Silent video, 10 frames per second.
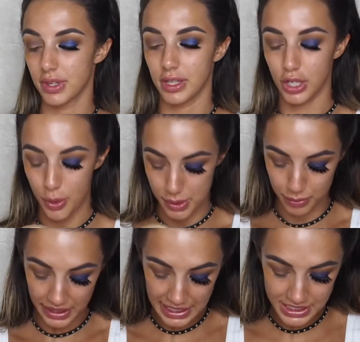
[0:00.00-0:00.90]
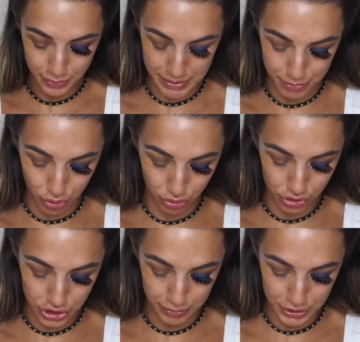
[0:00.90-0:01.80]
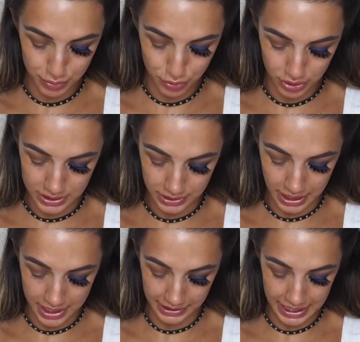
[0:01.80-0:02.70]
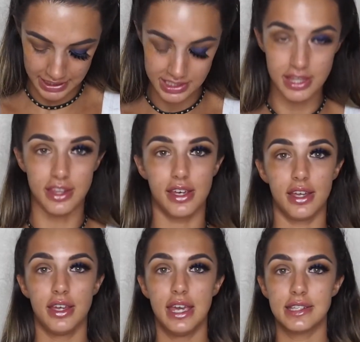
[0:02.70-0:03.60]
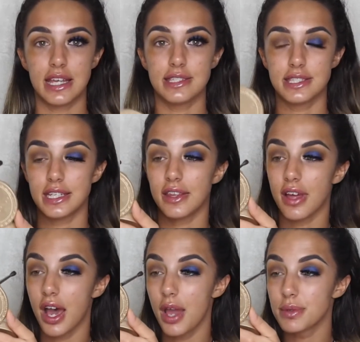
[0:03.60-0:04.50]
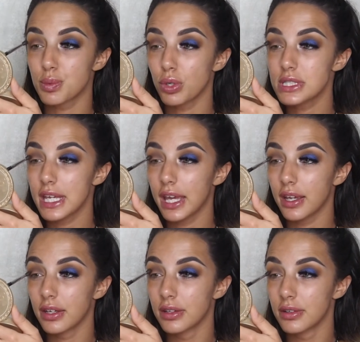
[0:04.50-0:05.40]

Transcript: We go in with a little bit more, not too much more, because I kind of get into the intensity that I was wanting.